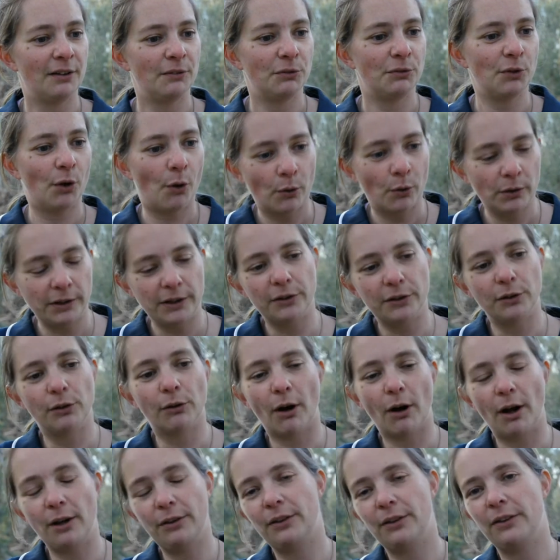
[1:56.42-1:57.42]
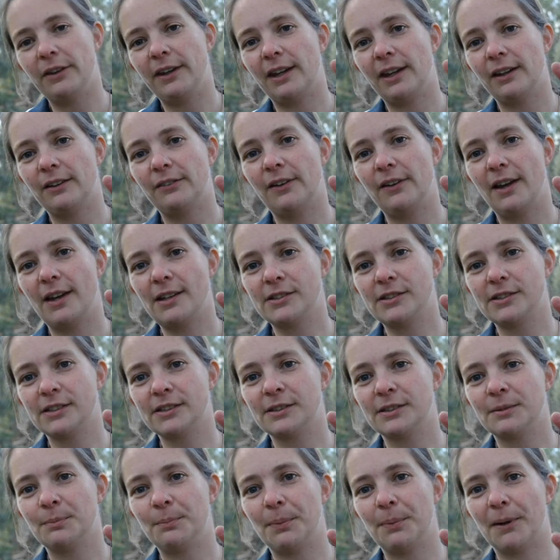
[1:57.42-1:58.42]
not only the growth of the
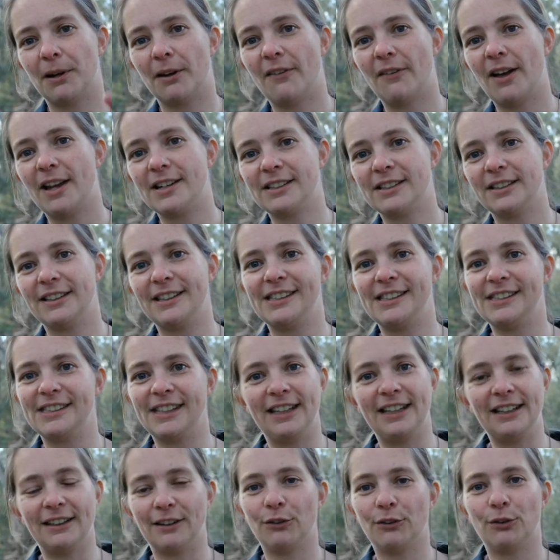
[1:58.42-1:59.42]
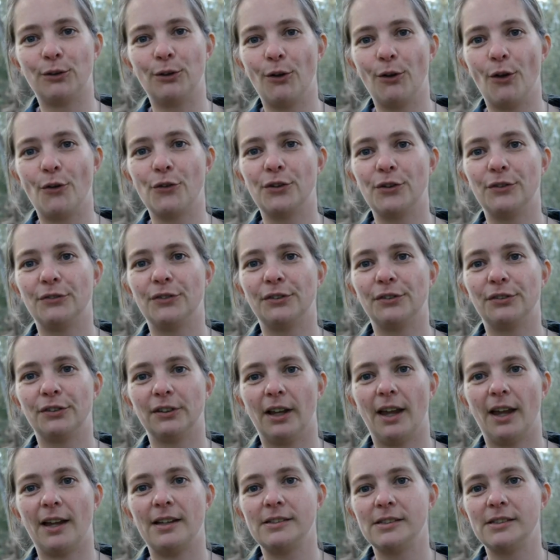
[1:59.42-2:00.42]
NFS, but I've actually seen it through lots of
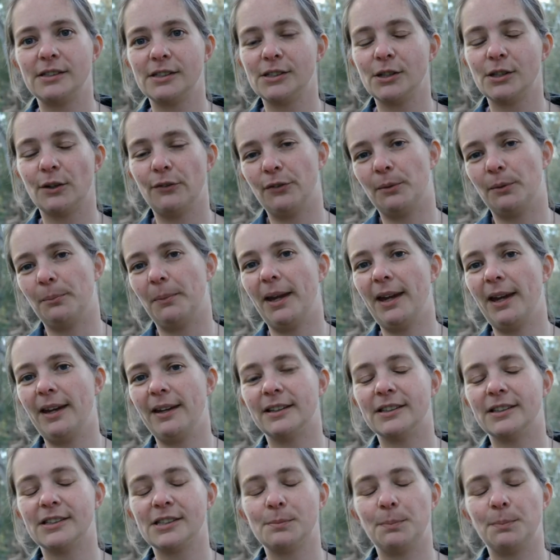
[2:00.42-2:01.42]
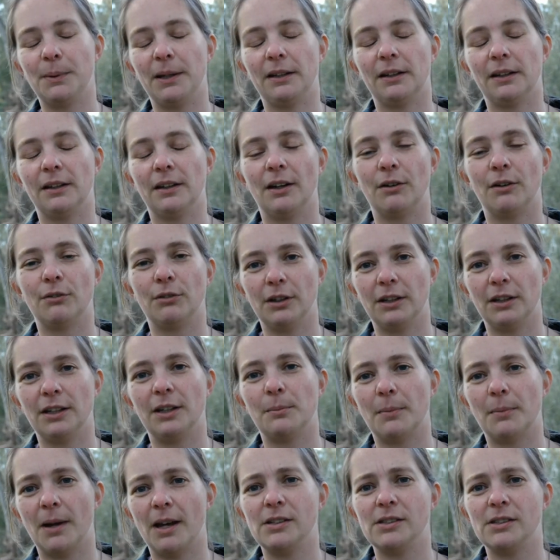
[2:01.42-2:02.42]
different lenses. So for me, it's been a
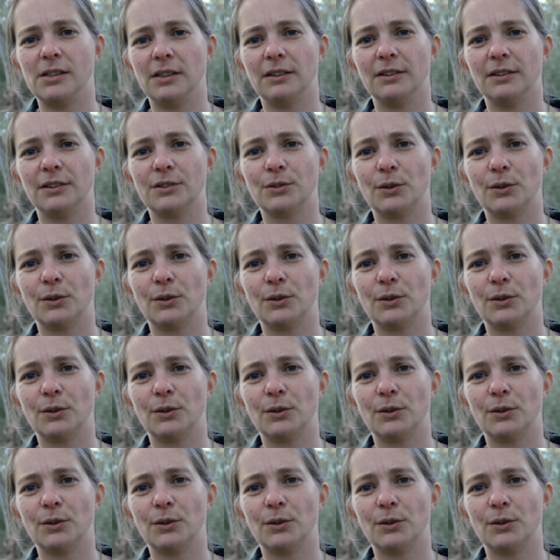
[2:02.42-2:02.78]
really amazing